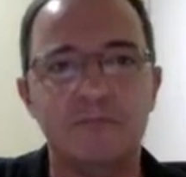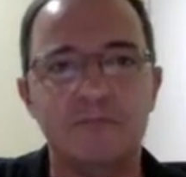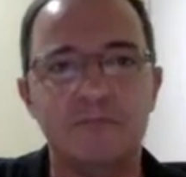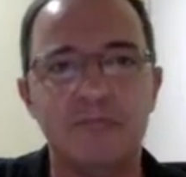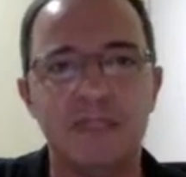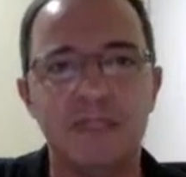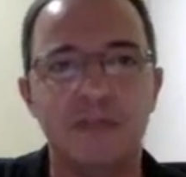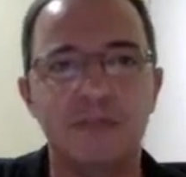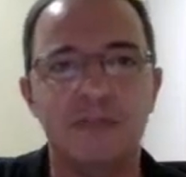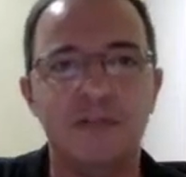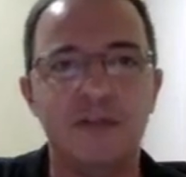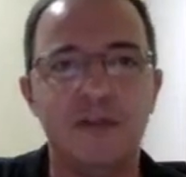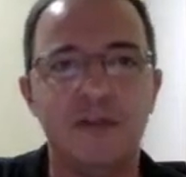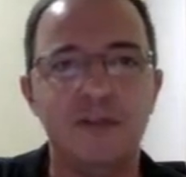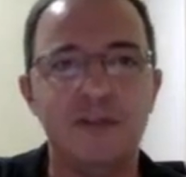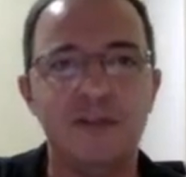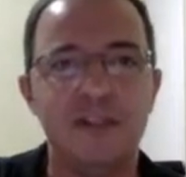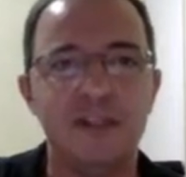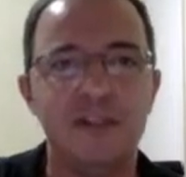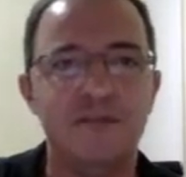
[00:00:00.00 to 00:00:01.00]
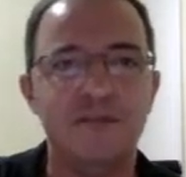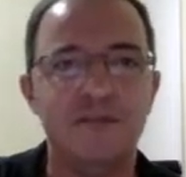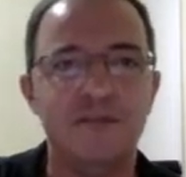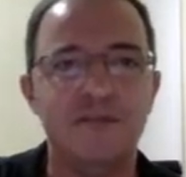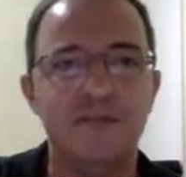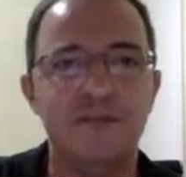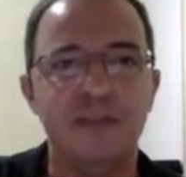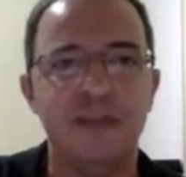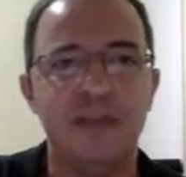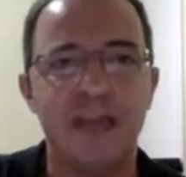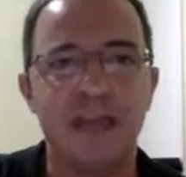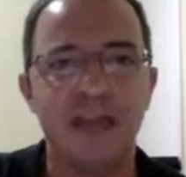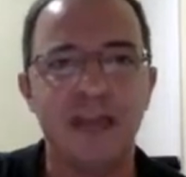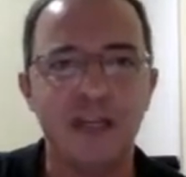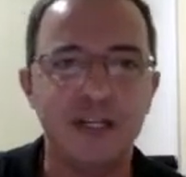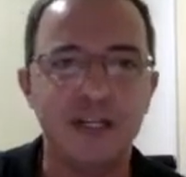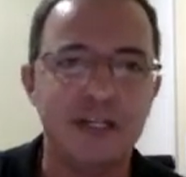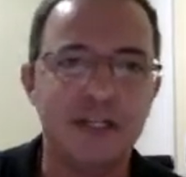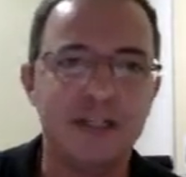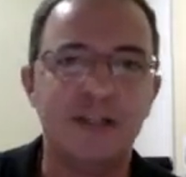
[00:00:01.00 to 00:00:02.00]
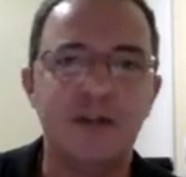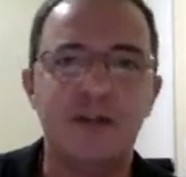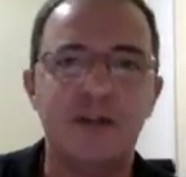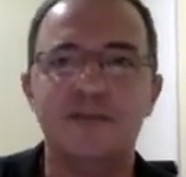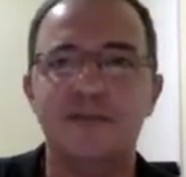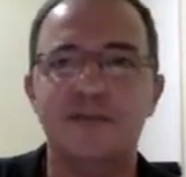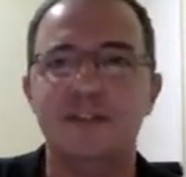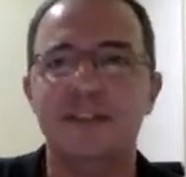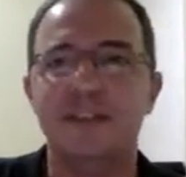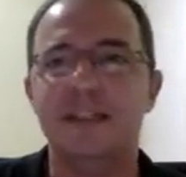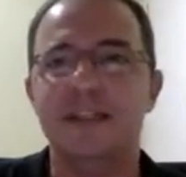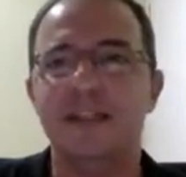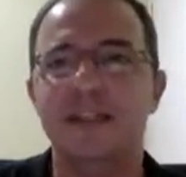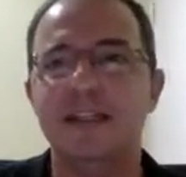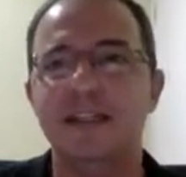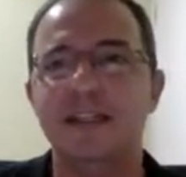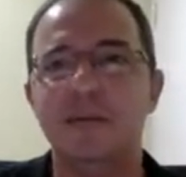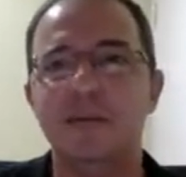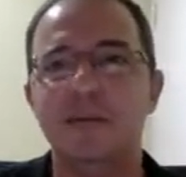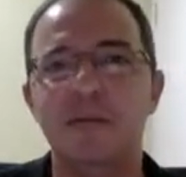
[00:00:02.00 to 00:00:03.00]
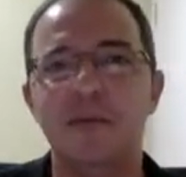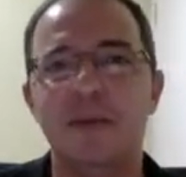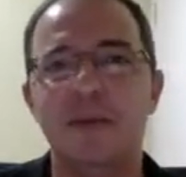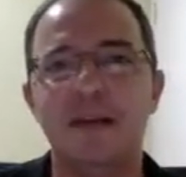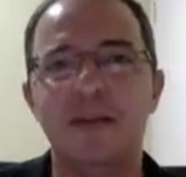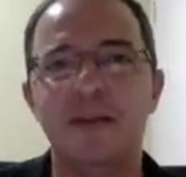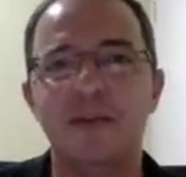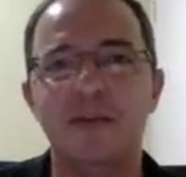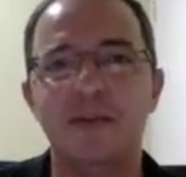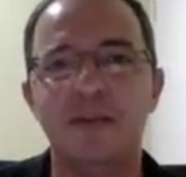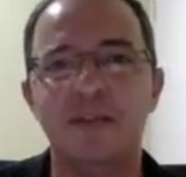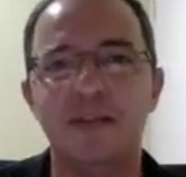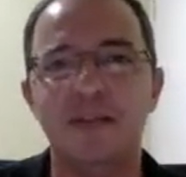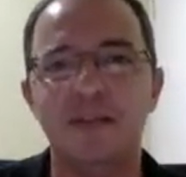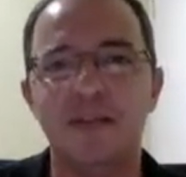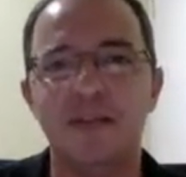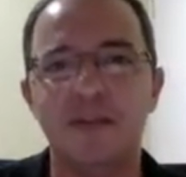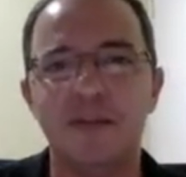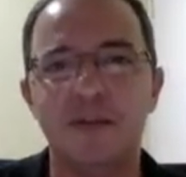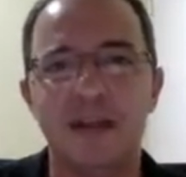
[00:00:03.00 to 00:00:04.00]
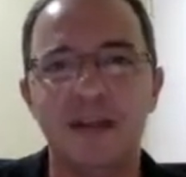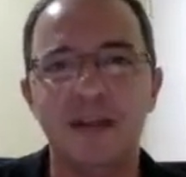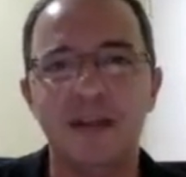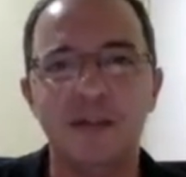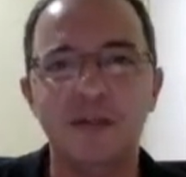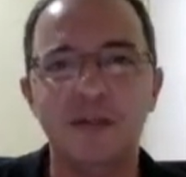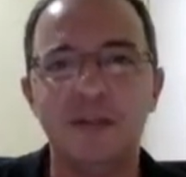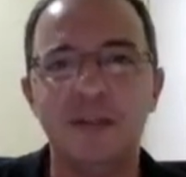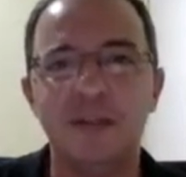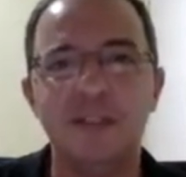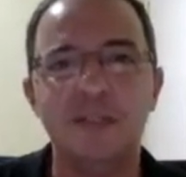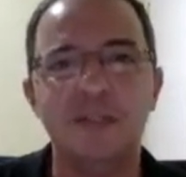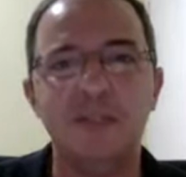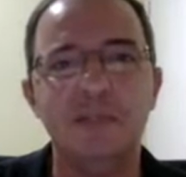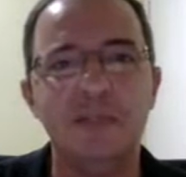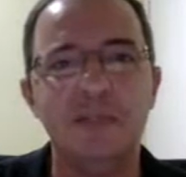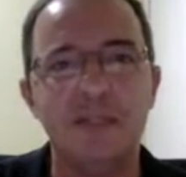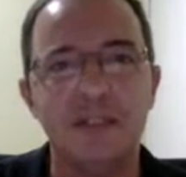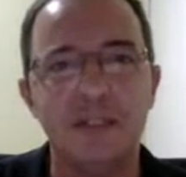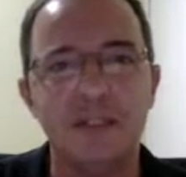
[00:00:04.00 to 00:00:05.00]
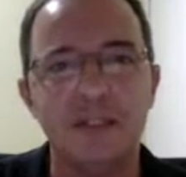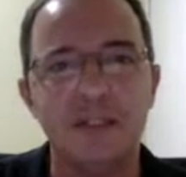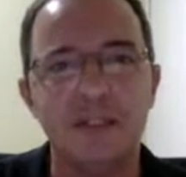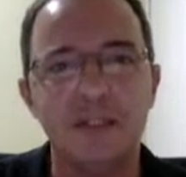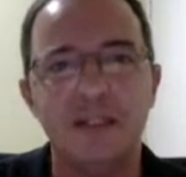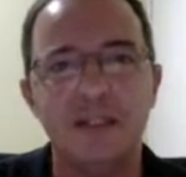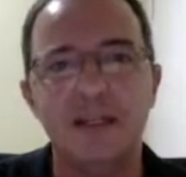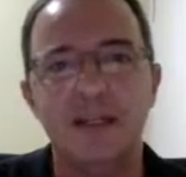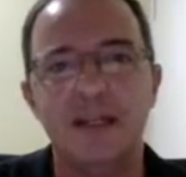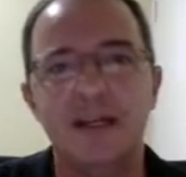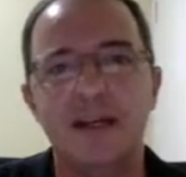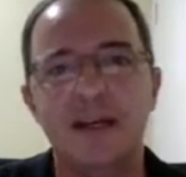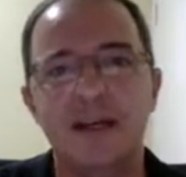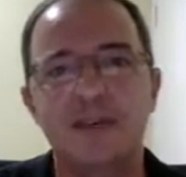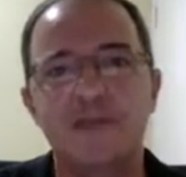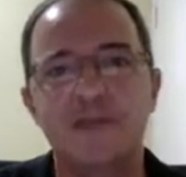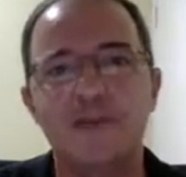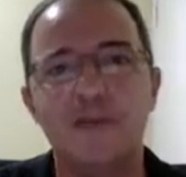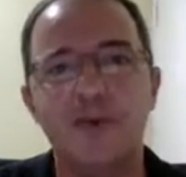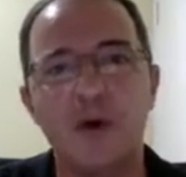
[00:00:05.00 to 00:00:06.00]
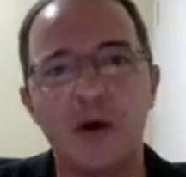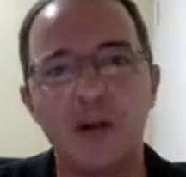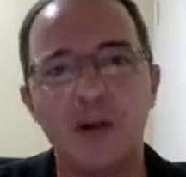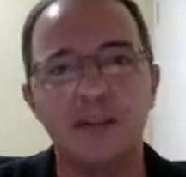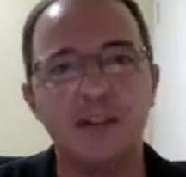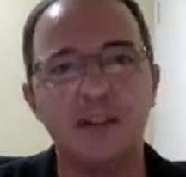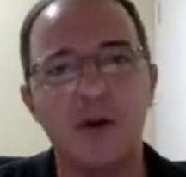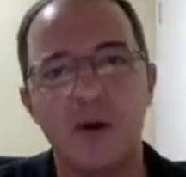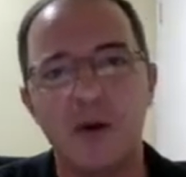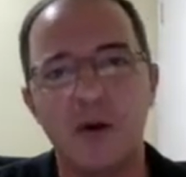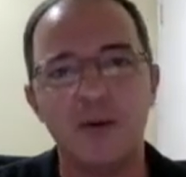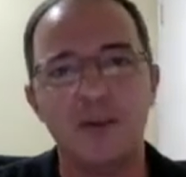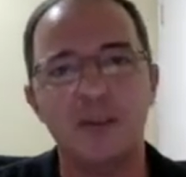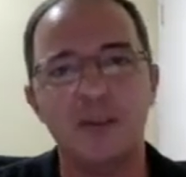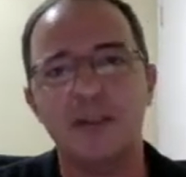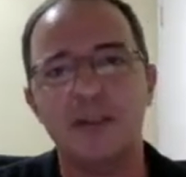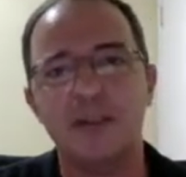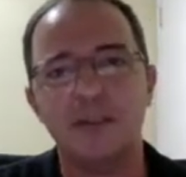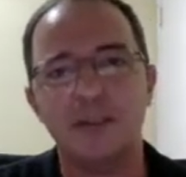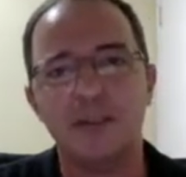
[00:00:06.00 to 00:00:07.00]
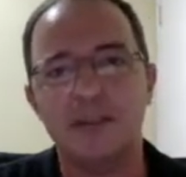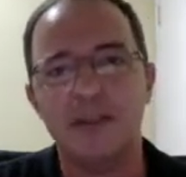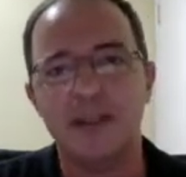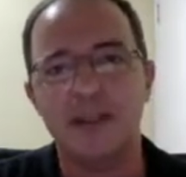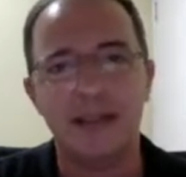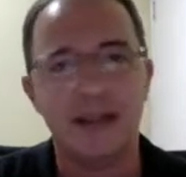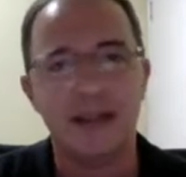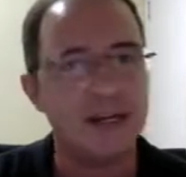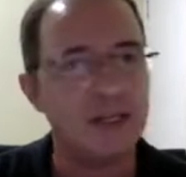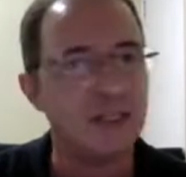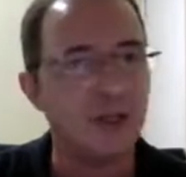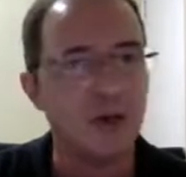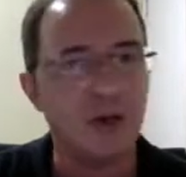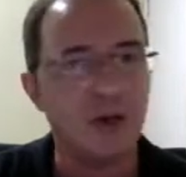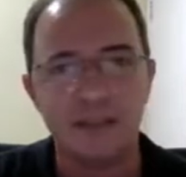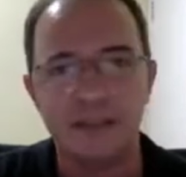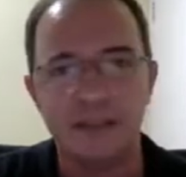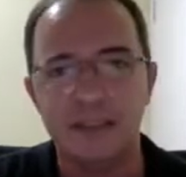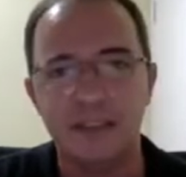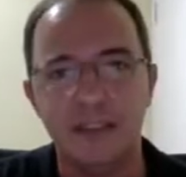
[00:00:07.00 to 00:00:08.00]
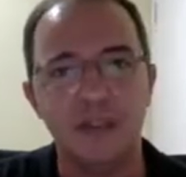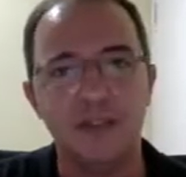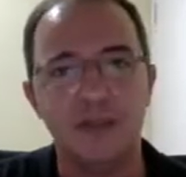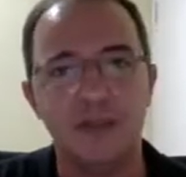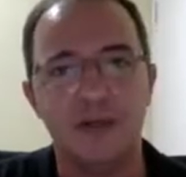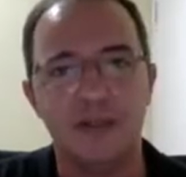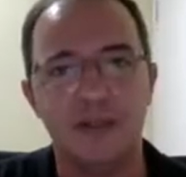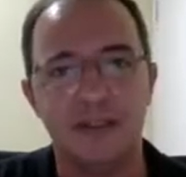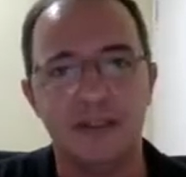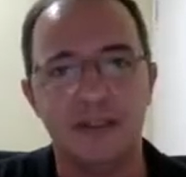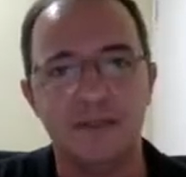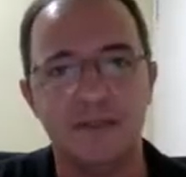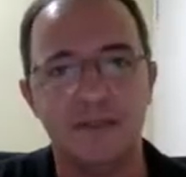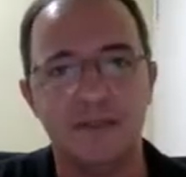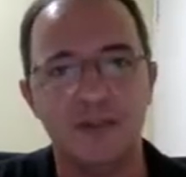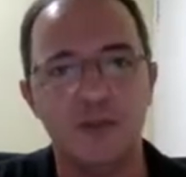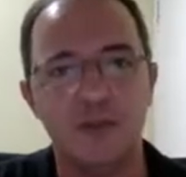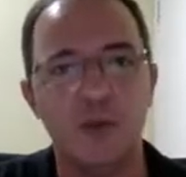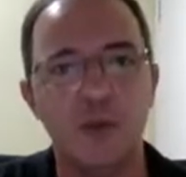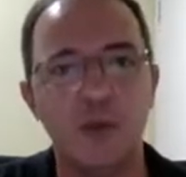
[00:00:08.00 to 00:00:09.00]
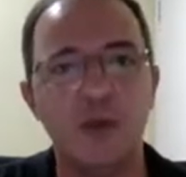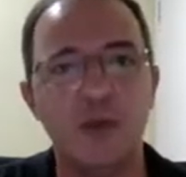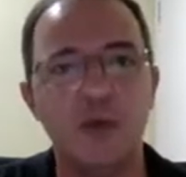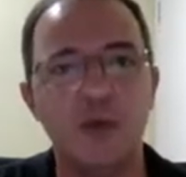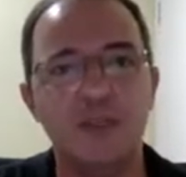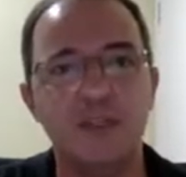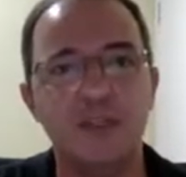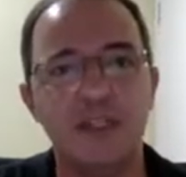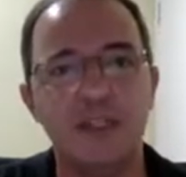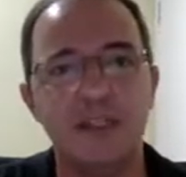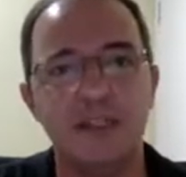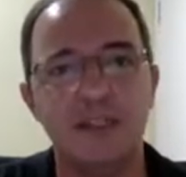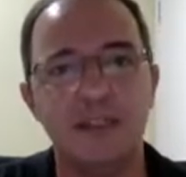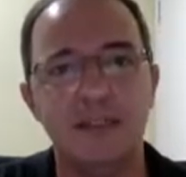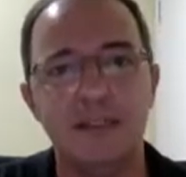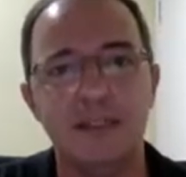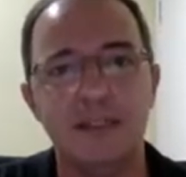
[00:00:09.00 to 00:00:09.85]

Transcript: some falsification of the MBL transition, right, could emerge from other causes that are not disordered. So we considered